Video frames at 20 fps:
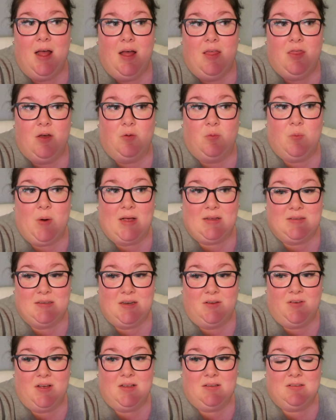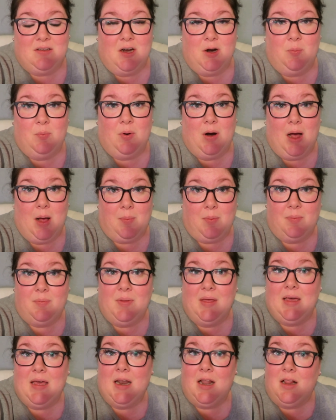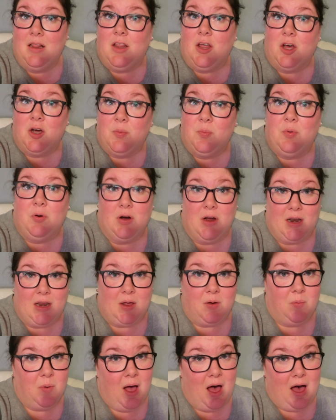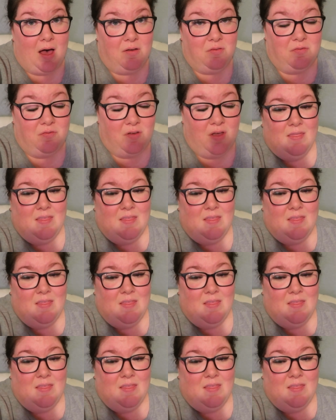The rest of us are probably gonna look pretty rough.